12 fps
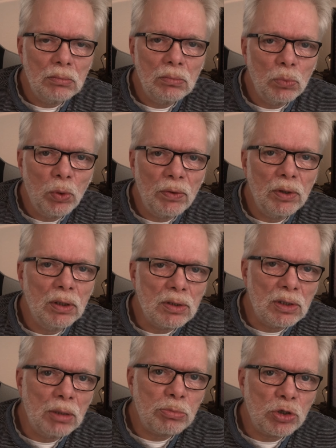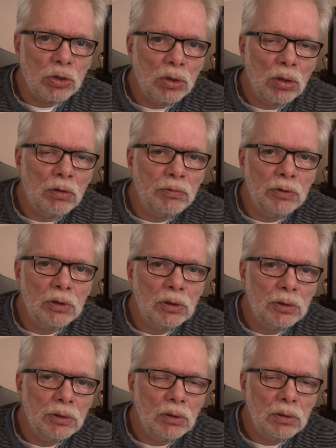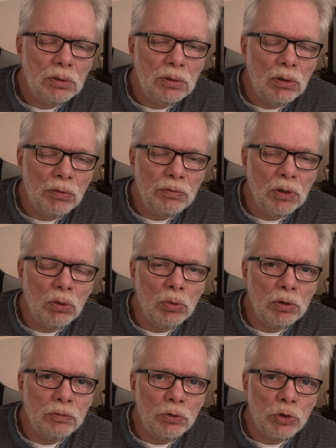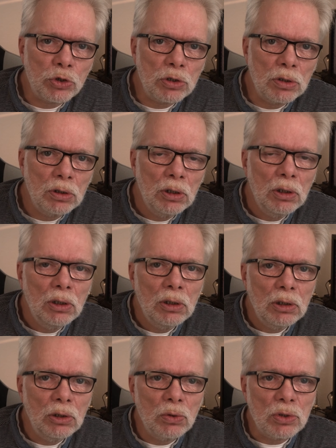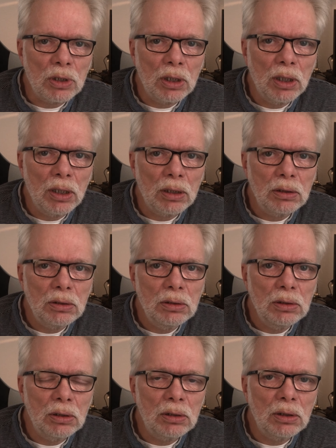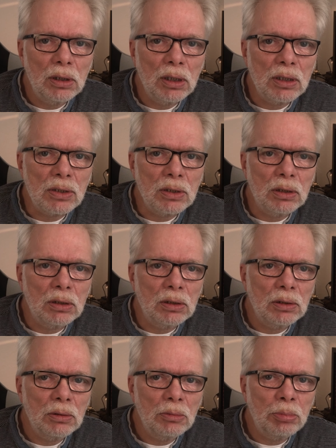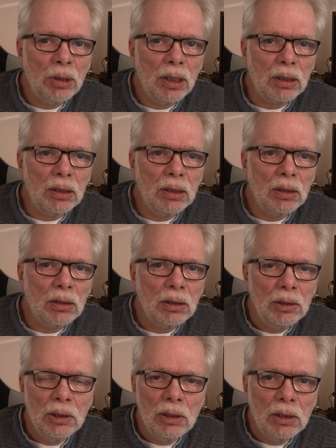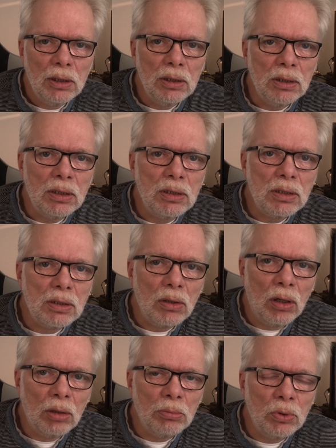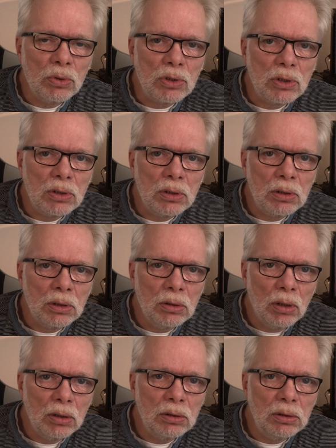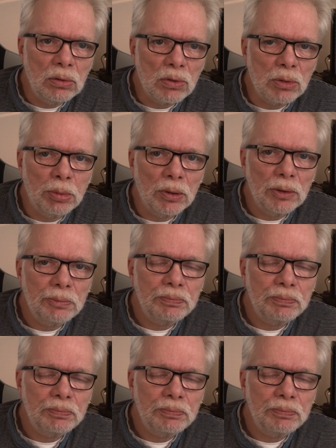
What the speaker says: with the exception of the older version, using it as a plug-in, it's almost not usable.